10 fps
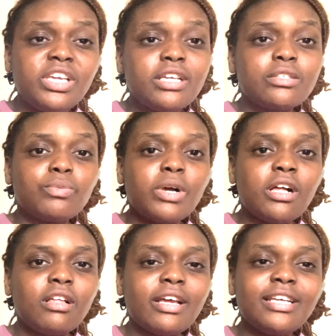movie
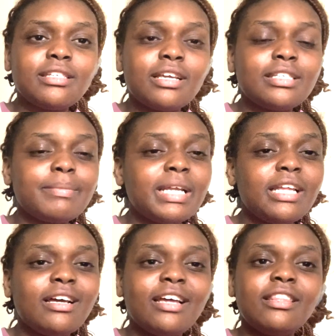as well.
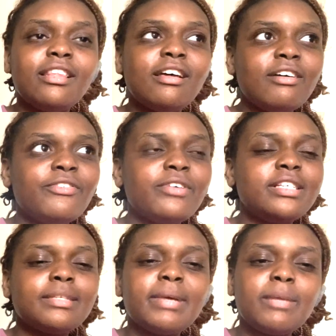Isabella, I
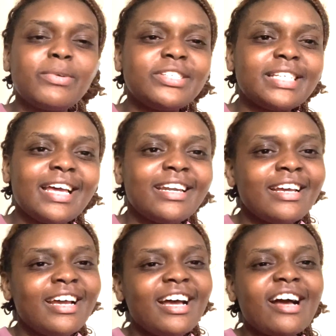love Isabella
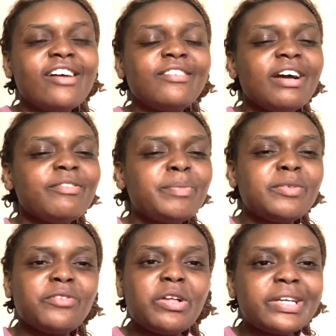Merced.
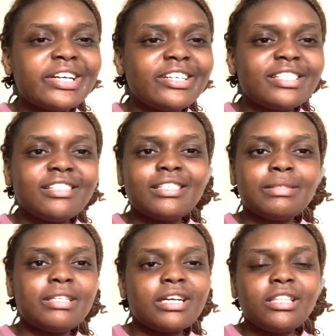I've been following her
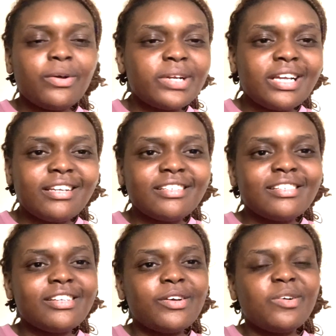since
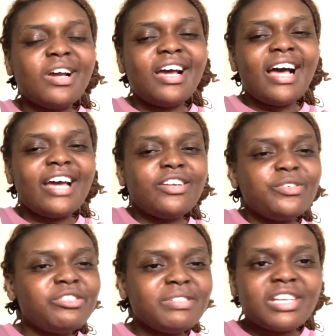Nickelodeon, so
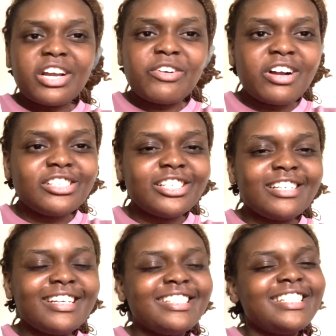I knew she was gonna
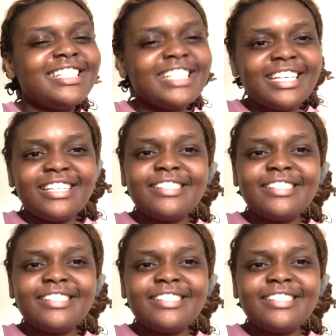crush it, and she